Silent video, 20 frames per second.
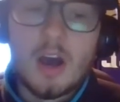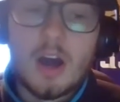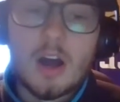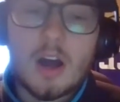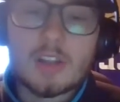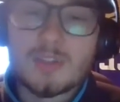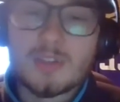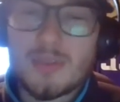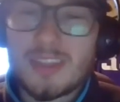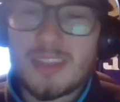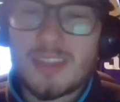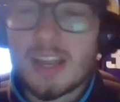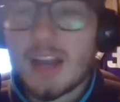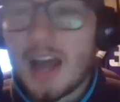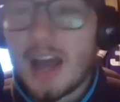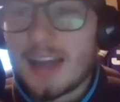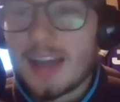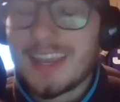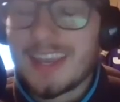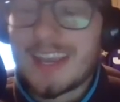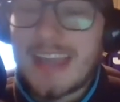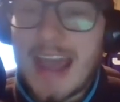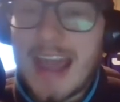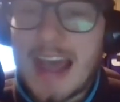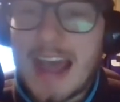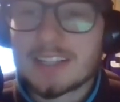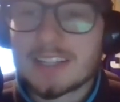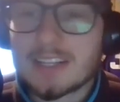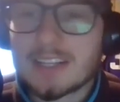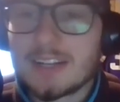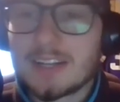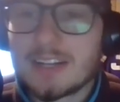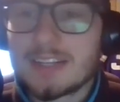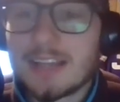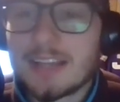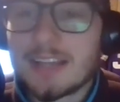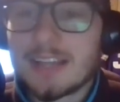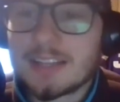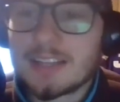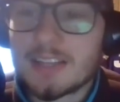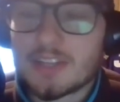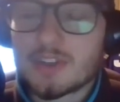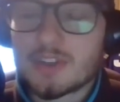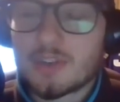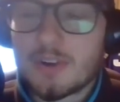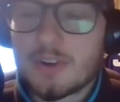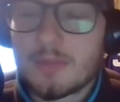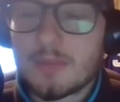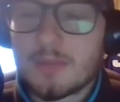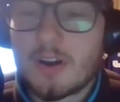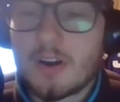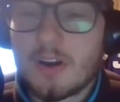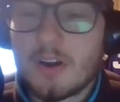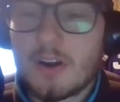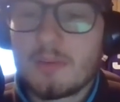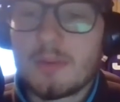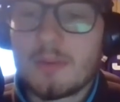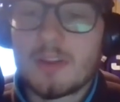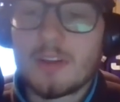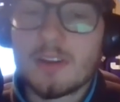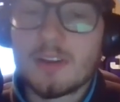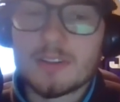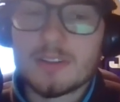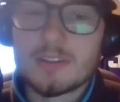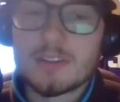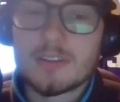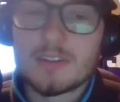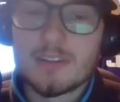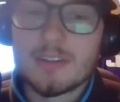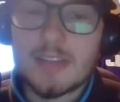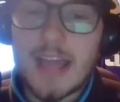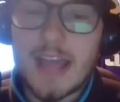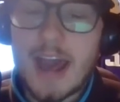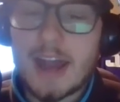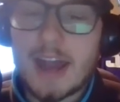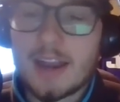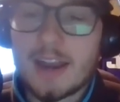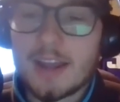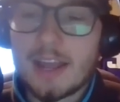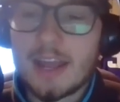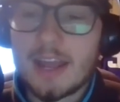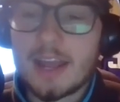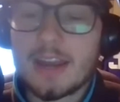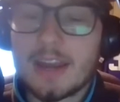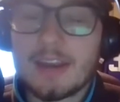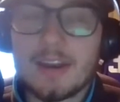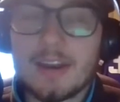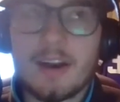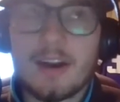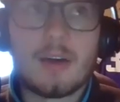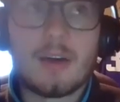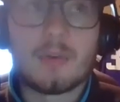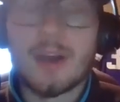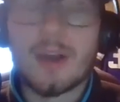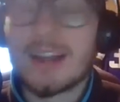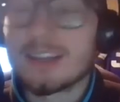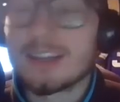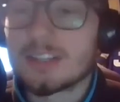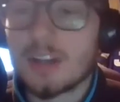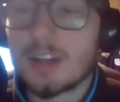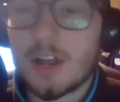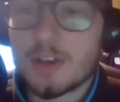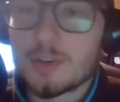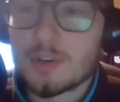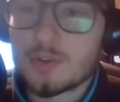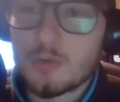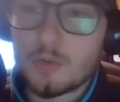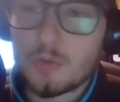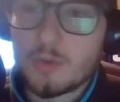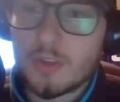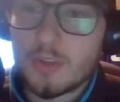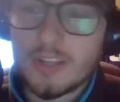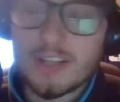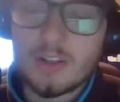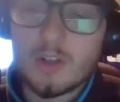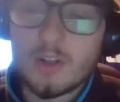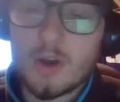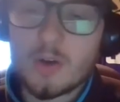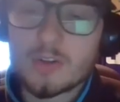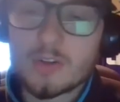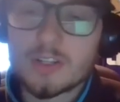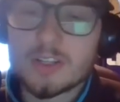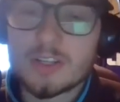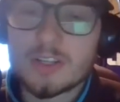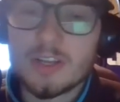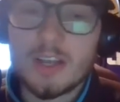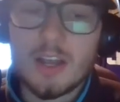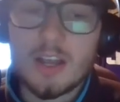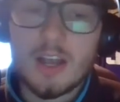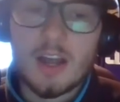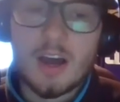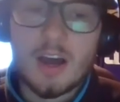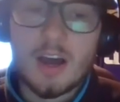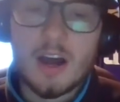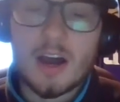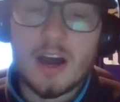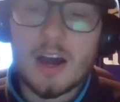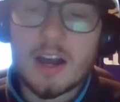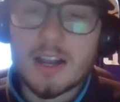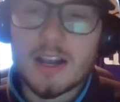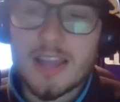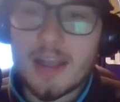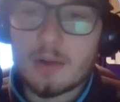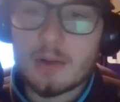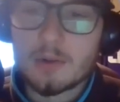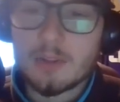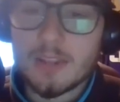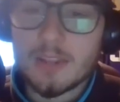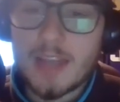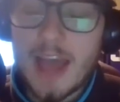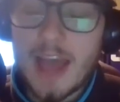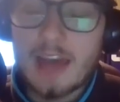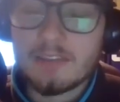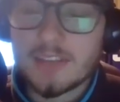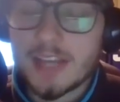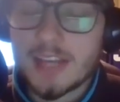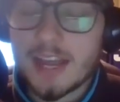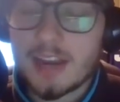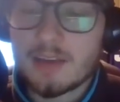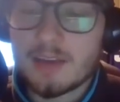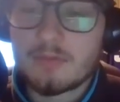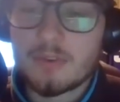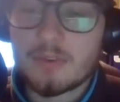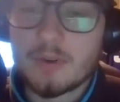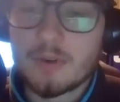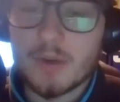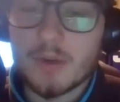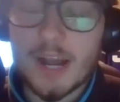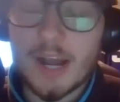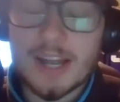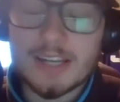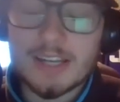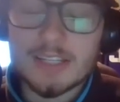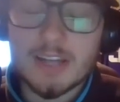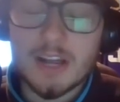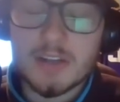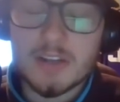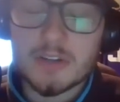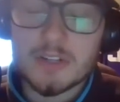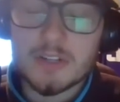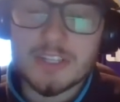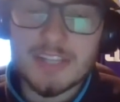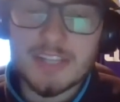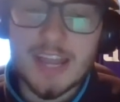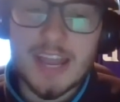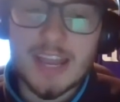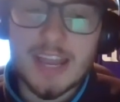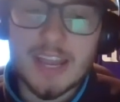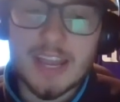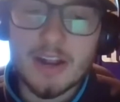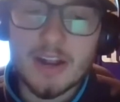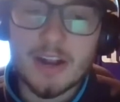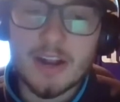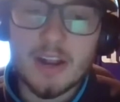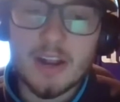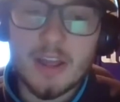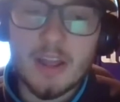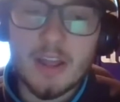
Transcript: So I think Cat's going to take this extremely hard because Cat and Ryan Saunders were really close. Cat really advocated for Ryan Saunders staying here.